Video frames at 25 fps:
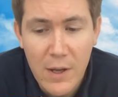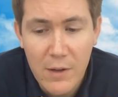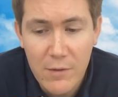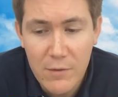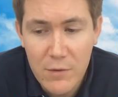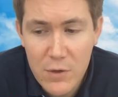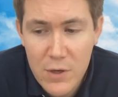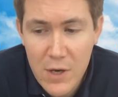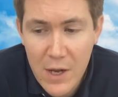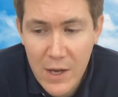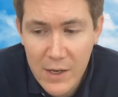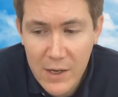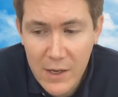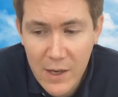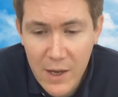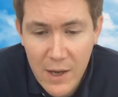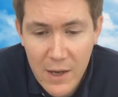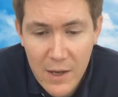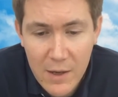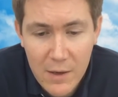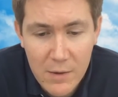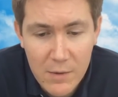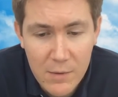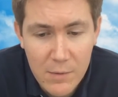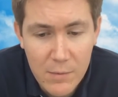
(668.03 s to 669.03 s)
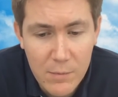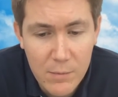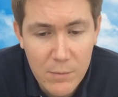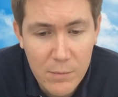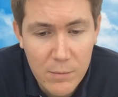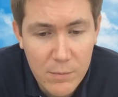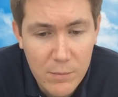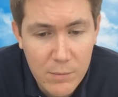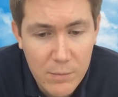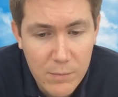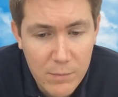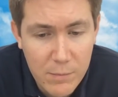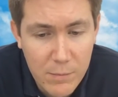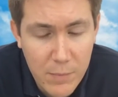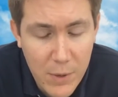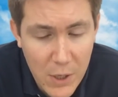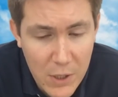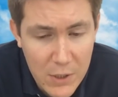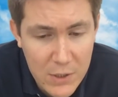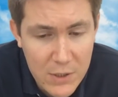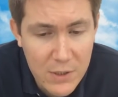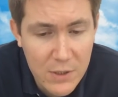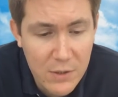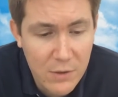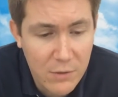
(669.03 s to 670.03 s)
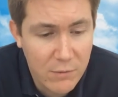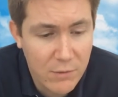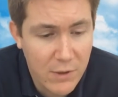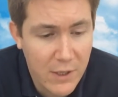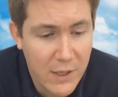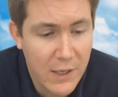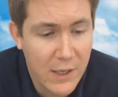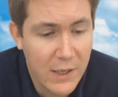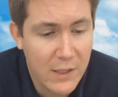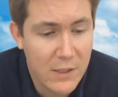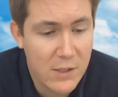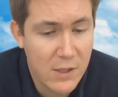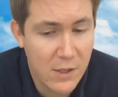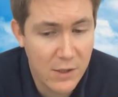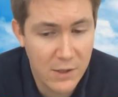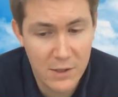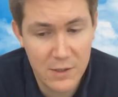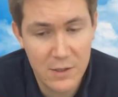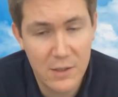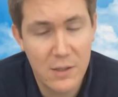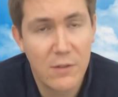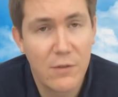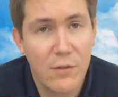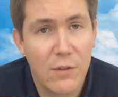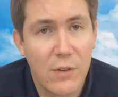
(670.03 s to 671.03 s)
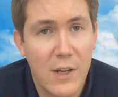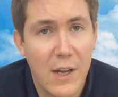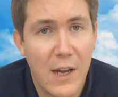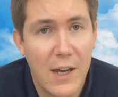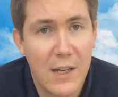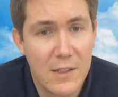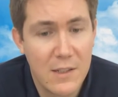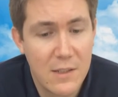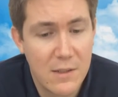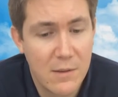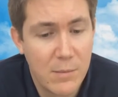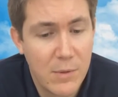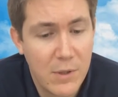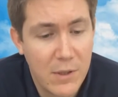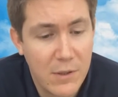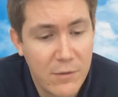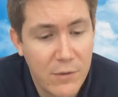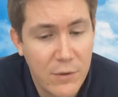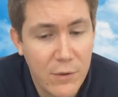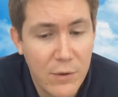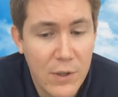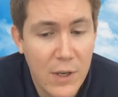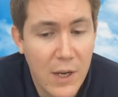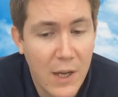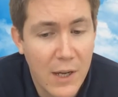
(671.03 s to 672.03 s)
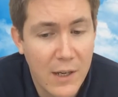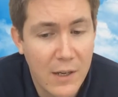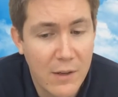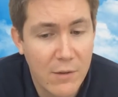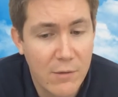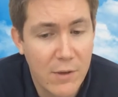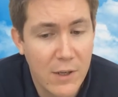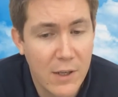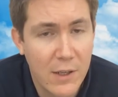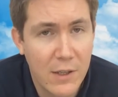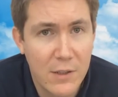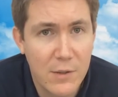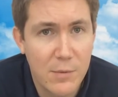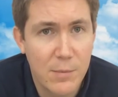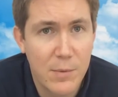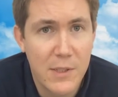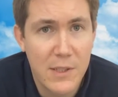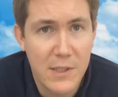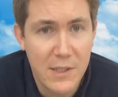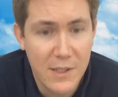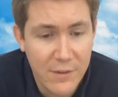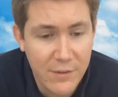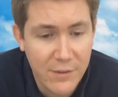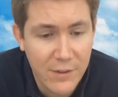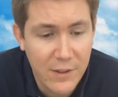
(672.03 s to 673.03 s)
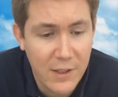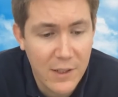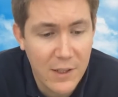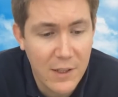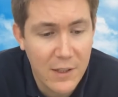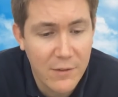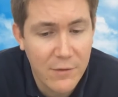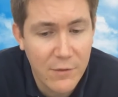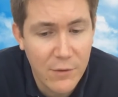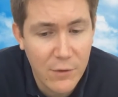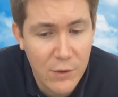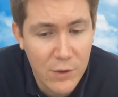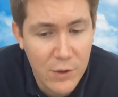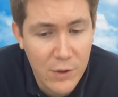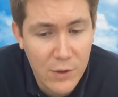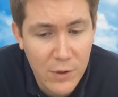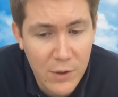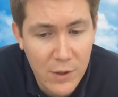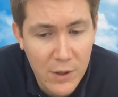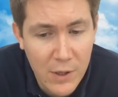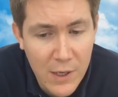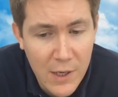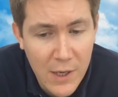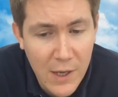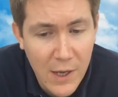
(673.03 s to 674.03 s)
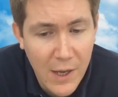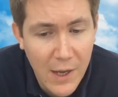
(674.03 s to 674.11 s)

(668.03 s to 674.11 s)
If you'd like a personal reading, so this is for Cancer, but if you'd like a reading specifically for your